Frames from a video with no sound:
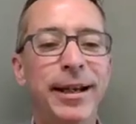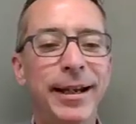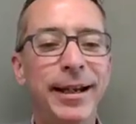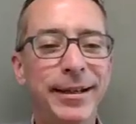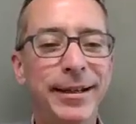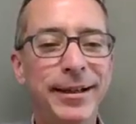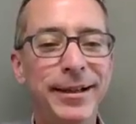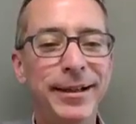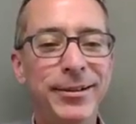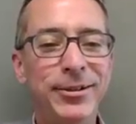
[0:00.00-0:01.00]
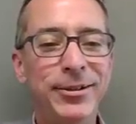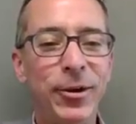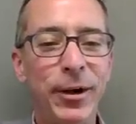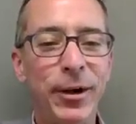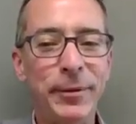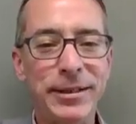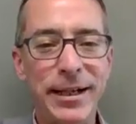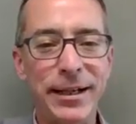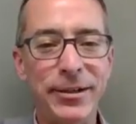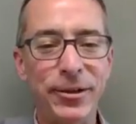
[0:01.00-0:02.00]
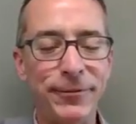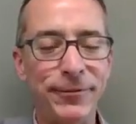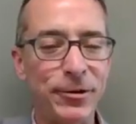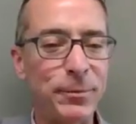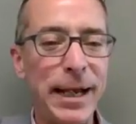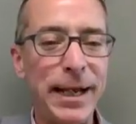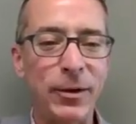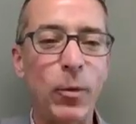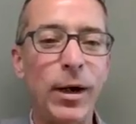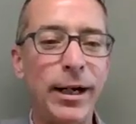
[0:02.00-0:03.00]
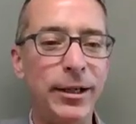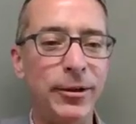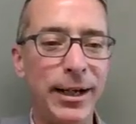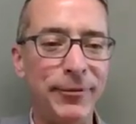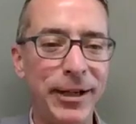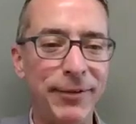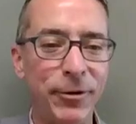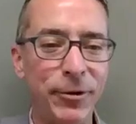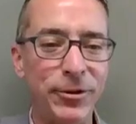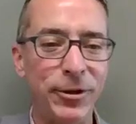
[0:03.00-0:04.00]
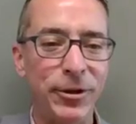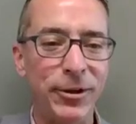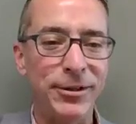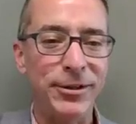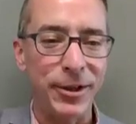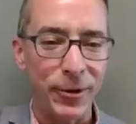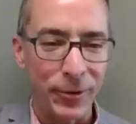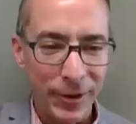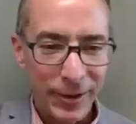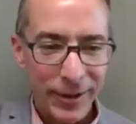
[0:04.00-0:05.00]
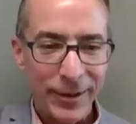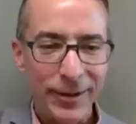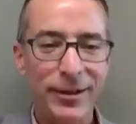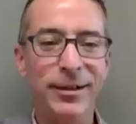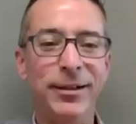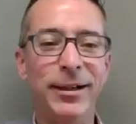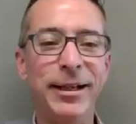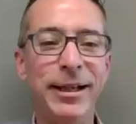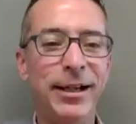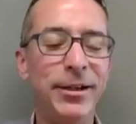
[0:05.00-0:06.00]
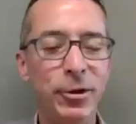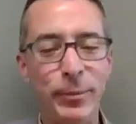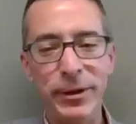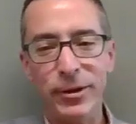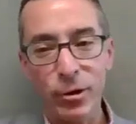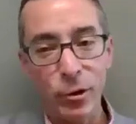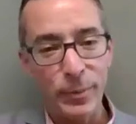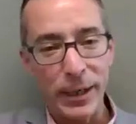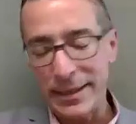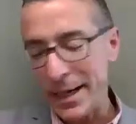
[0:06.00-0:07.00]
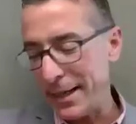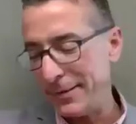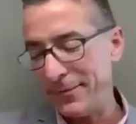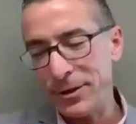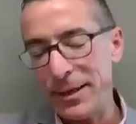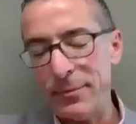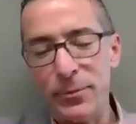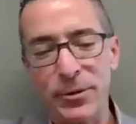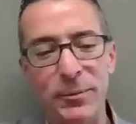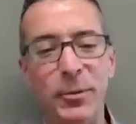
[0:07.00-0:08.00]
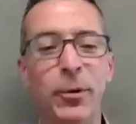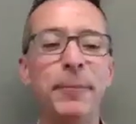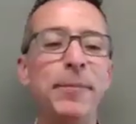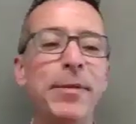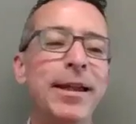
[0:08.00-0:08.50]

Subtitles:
And so I'm excited. You're the first back in a while. I haven't had folks on. So, and you'll be on 2 podcasts. First time it was going to be 1.